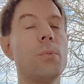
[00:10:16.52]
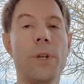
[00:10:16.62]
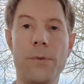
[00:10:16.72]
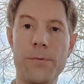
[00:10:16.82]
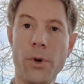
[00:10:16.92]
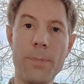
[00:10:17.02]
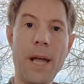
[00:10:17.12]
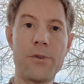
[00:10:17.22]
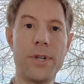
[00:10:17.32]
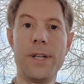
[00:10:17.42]
If you've got a
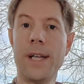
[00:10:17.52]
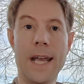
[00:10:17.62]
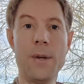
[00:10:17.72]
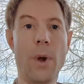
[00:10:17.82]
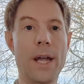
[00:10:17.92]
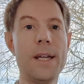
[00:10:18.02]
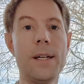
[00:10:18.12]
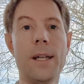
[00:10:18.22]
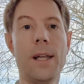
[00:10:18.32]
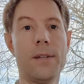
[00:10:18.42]
battery anyway
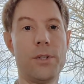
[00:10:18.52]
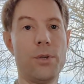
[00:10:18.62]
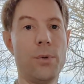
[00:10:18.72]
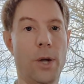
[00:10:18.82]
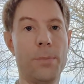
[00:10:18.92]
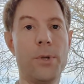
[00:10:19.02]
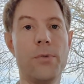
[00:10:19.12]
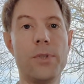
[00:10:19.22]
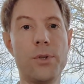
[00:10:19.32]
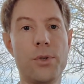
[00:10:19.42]
to help
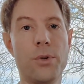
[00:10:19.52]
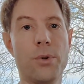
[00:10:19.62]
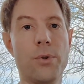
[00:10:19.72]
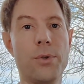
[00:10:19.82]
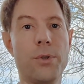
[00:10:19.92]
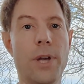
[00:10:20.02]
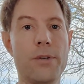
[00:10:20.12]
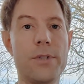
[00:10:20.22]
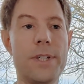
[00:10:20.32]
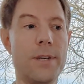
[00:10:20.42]
you reduce your
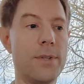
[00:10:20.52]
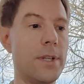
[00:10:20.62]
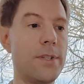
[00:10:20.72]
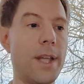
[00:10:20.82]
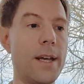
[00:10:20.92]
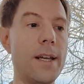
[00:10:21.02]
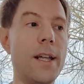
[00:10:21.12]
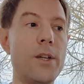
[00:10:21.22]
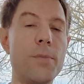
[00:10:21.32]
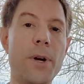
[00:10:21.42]
electricity usage, then
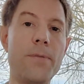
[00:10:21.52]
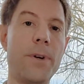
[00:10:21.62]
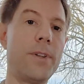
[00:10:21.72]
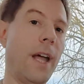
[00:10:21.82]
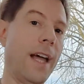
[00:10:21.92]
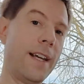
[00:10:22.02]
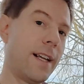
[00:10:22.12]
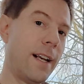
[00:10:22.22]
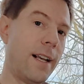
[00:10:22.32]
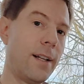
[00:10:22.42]
you might find that
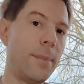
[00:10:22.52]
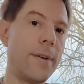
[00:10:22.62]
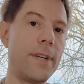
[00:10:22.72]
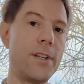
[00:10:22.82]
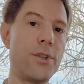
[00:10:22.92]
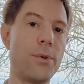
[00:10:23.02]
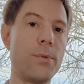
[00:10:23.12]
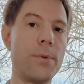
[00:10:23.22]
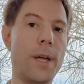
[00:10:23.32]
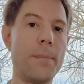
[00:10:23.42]
adding in a little bit of
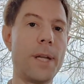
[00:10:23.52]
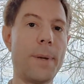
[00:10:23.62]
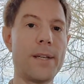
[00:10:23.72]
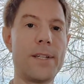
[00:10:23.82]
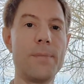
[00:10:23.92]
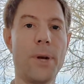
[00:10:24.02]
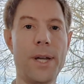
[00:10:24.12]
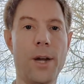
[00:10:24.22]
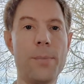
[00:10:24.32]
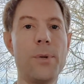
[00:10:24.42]
additional capacity
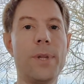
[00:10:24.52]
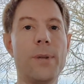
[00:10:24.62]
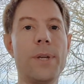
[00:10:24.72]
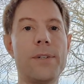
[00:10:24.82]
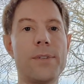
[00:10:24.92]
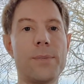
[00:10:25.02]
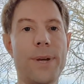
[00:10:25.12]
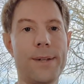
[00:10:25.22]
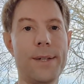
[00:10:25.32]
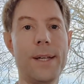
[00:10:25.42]
might help you in the winter as
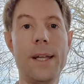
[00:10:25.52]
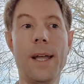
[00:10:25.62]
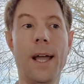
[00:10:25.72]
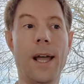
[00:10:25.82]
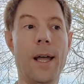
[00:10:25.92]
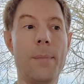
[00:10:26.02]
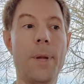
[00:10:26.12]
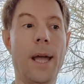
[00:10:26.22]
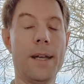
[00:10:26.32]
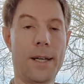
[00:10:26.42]
well,
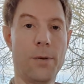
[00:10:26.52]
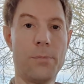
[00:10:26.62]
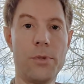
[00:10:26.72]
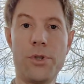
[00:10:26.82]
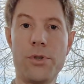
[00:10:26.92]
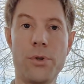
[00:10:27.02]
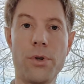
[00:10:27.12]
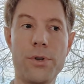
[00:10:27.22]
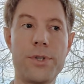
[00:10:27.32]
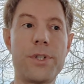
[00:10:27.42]
and help reduce your
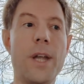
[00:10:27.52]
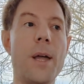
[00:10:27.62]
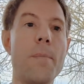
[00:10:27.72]
costs.